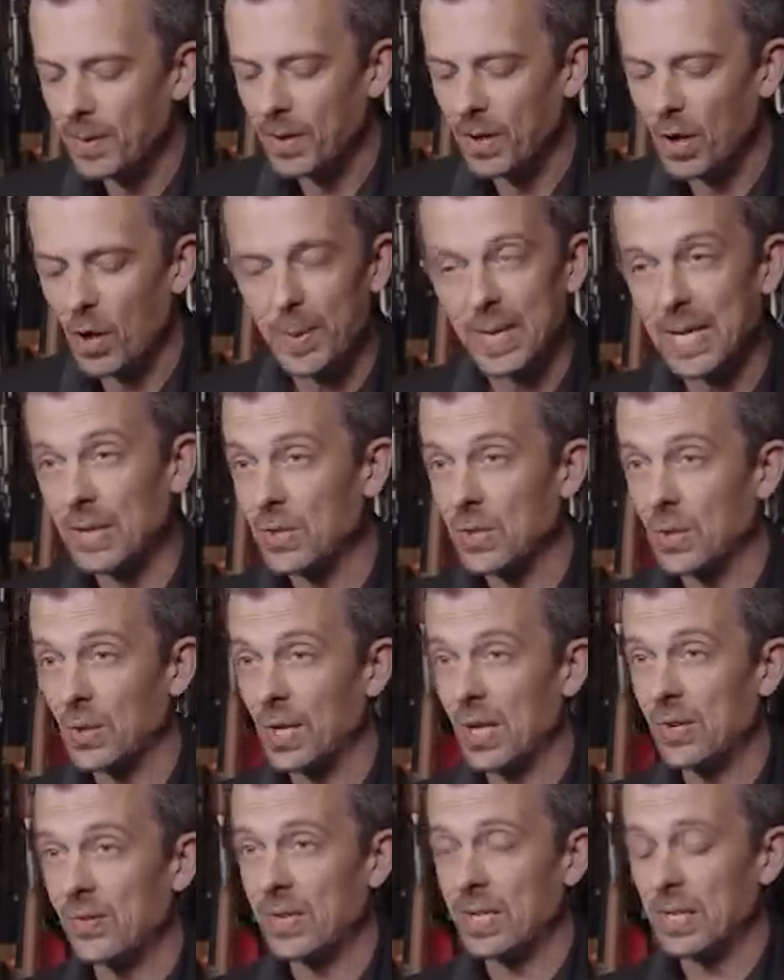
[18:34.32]
Nobody else
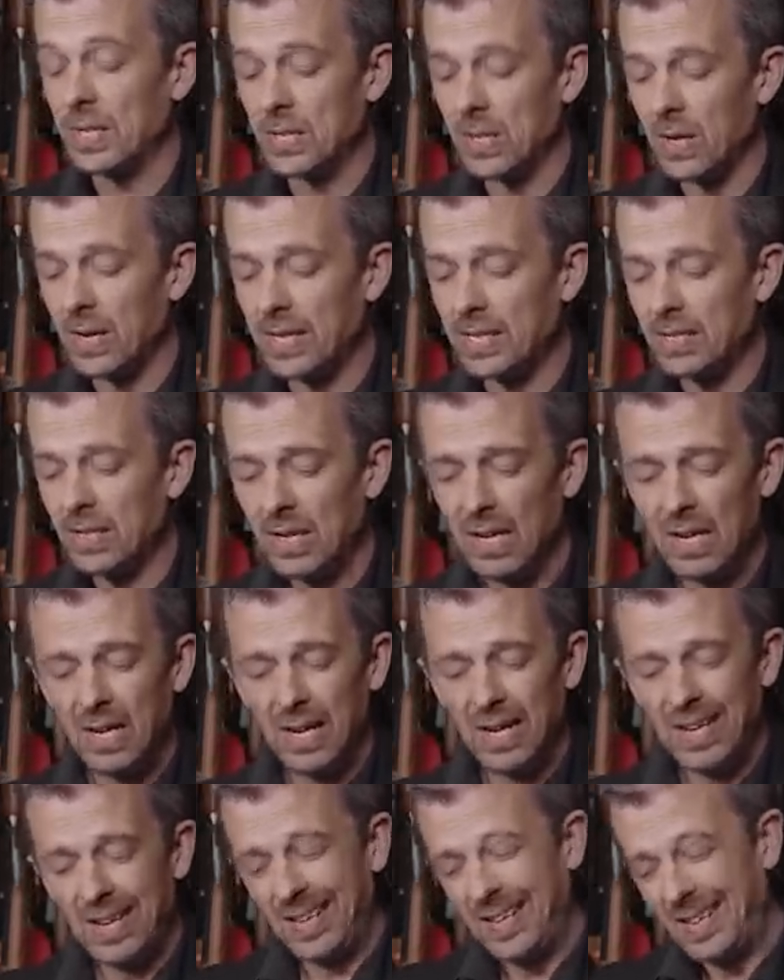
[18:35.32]
took over the design.
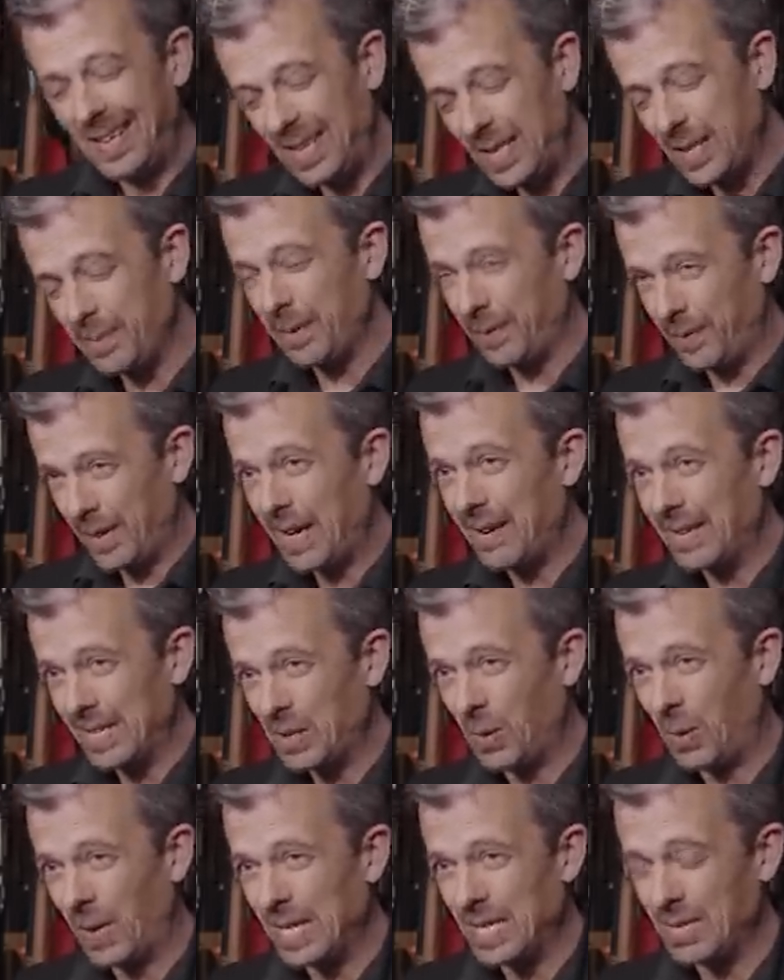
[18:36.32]
To be fair,
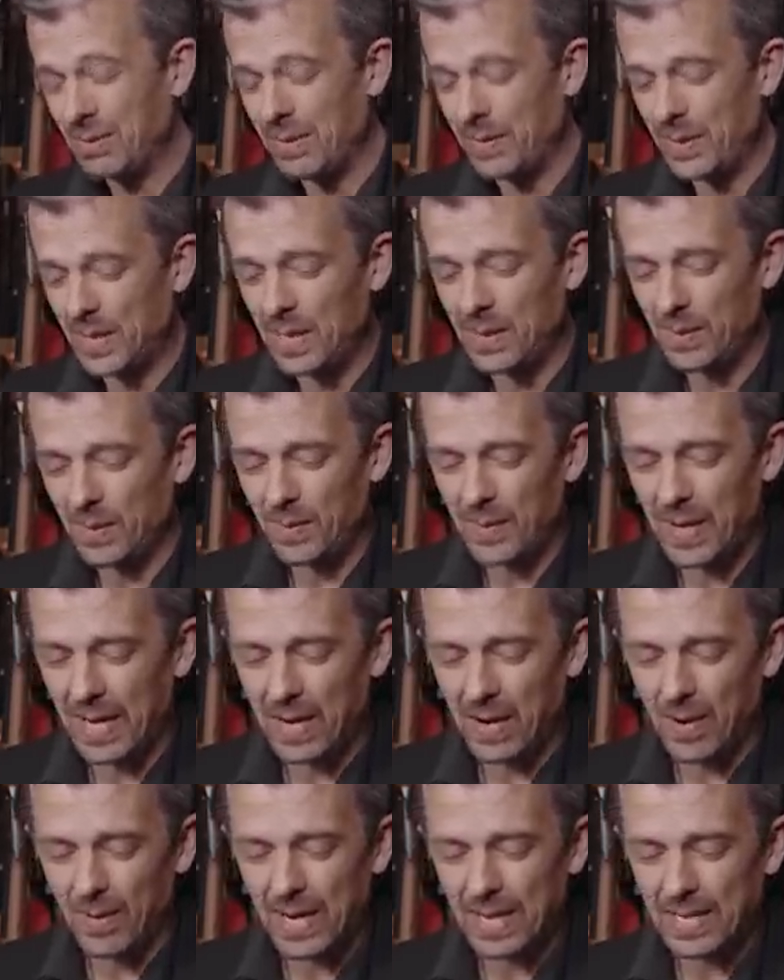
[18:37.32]
it's quite derivative of
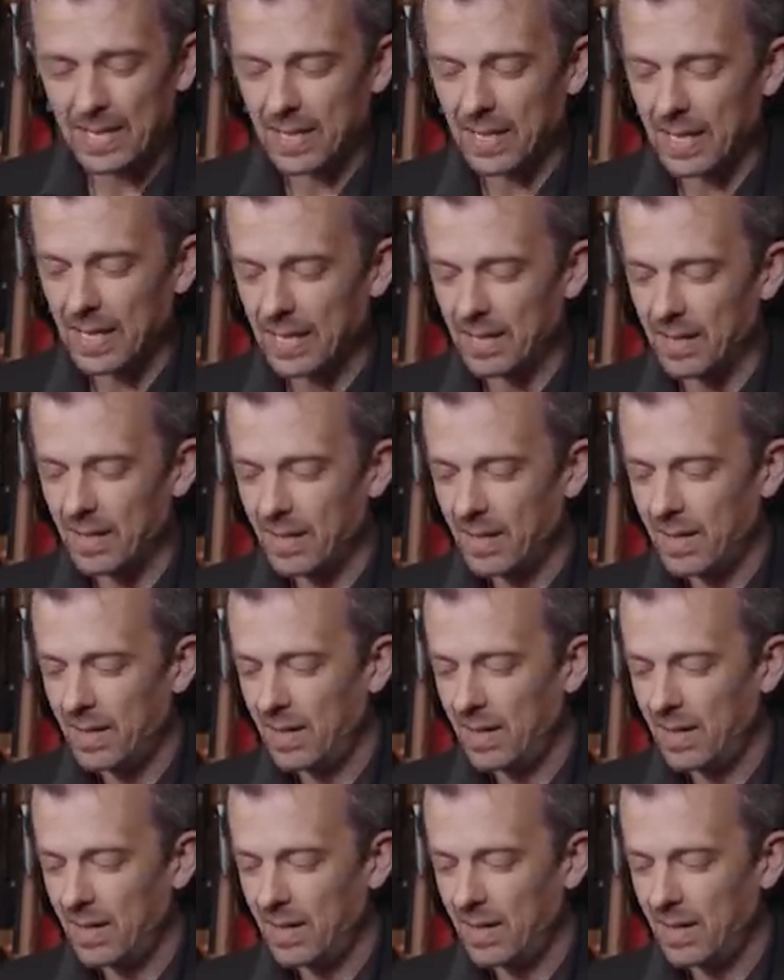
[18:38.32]
AR-18.